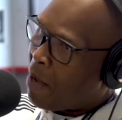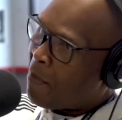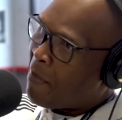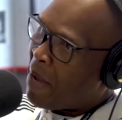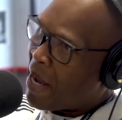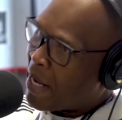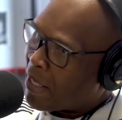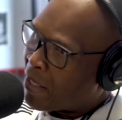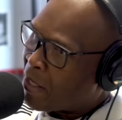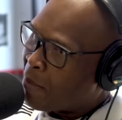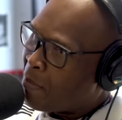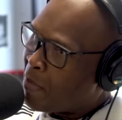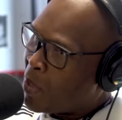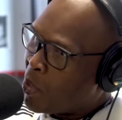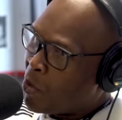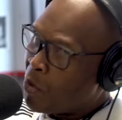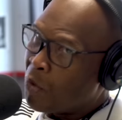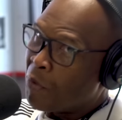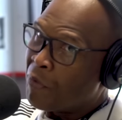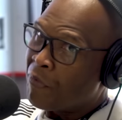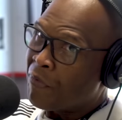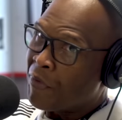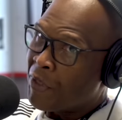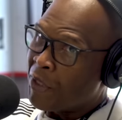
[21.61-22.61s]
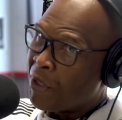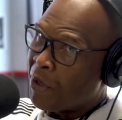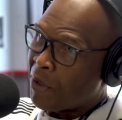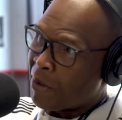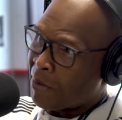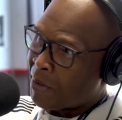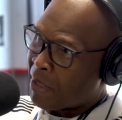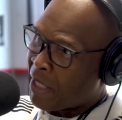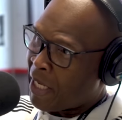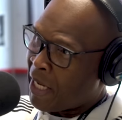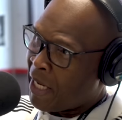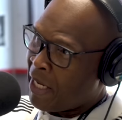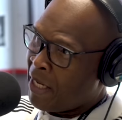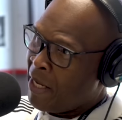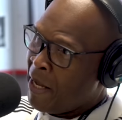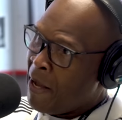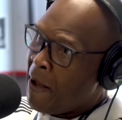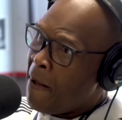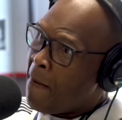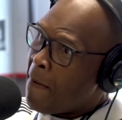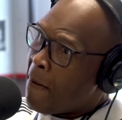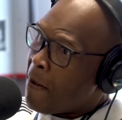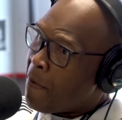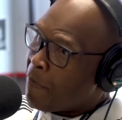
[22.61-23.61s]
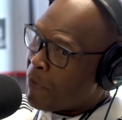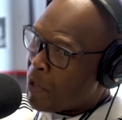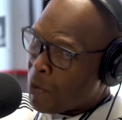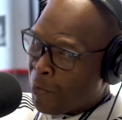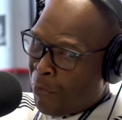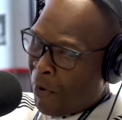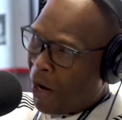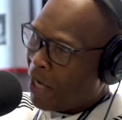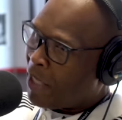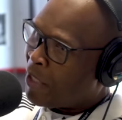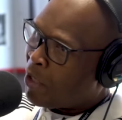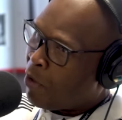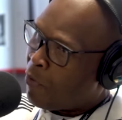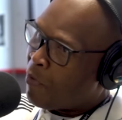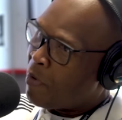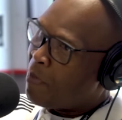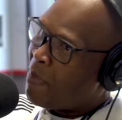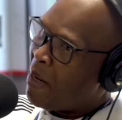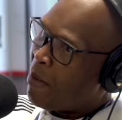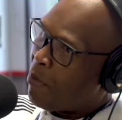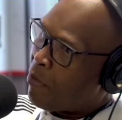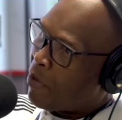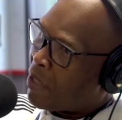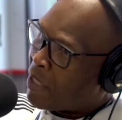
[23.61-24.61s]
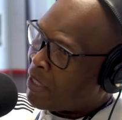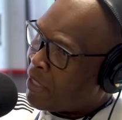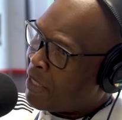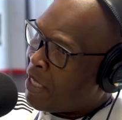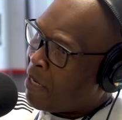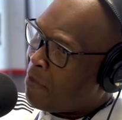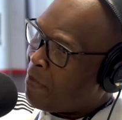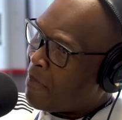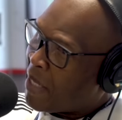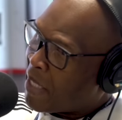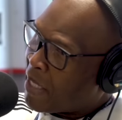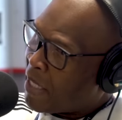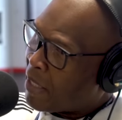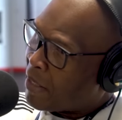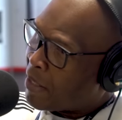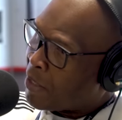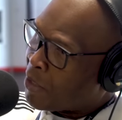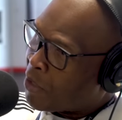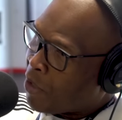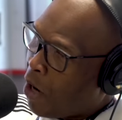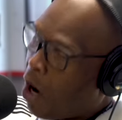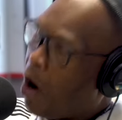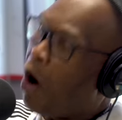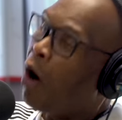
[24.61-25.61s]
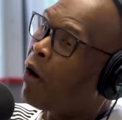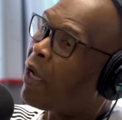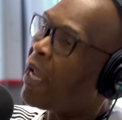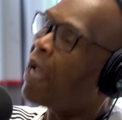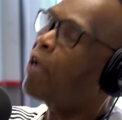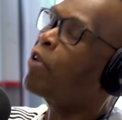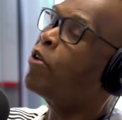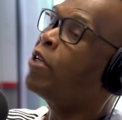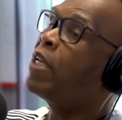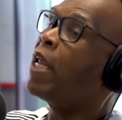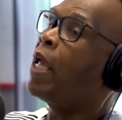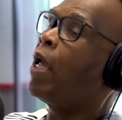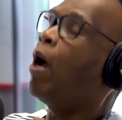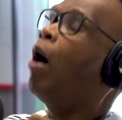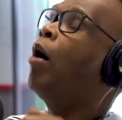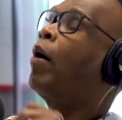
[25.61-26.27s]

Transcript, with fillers: I made the move. You know what I'm saying? You probably don't remember because it didn't mean nothing to. Oh, okay, you did.